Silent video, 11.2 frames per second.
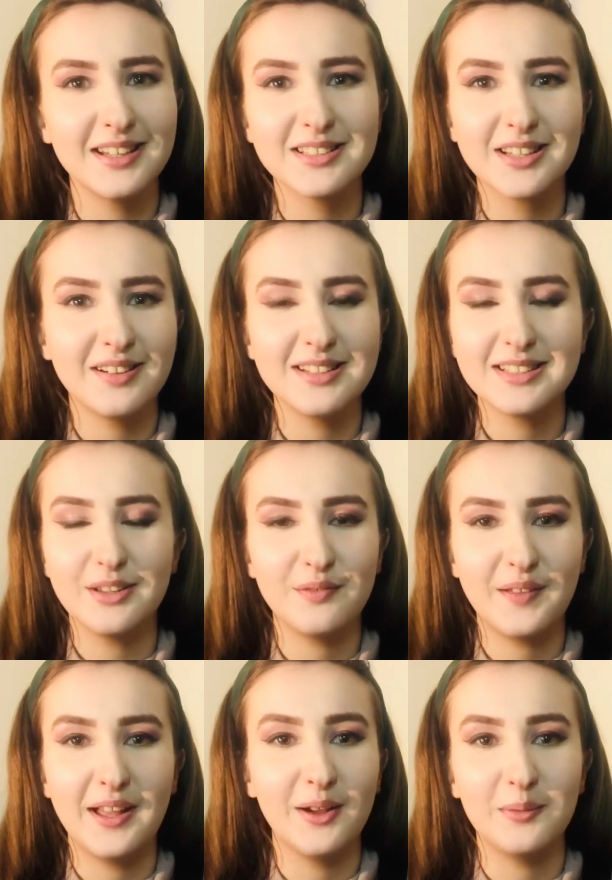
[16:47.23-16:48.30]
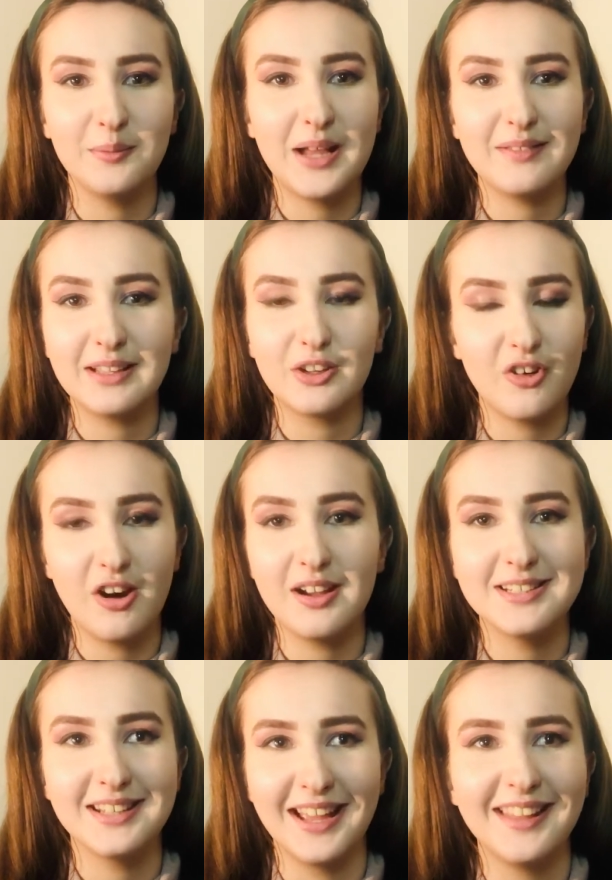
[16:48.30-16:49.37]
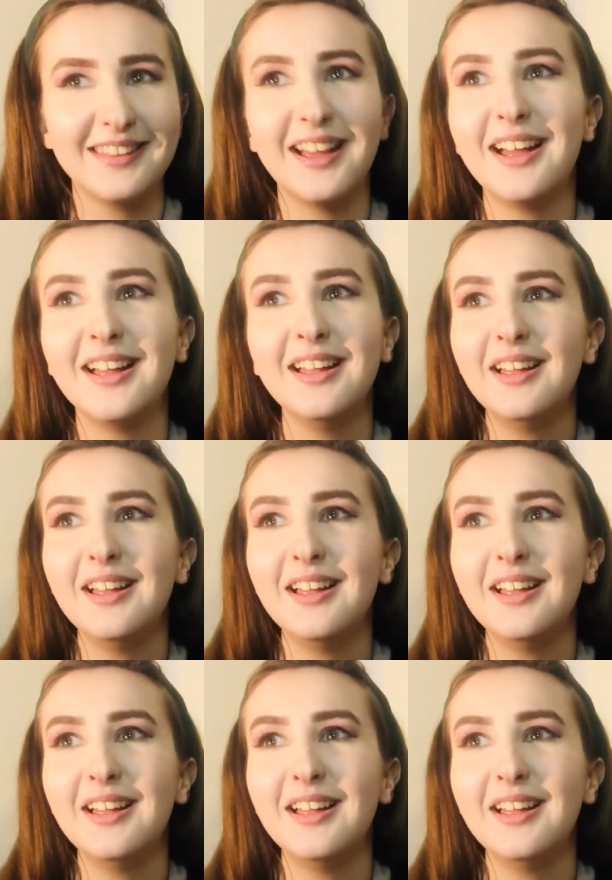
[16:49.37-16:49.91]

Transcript: Just going to see a film, having a cry together,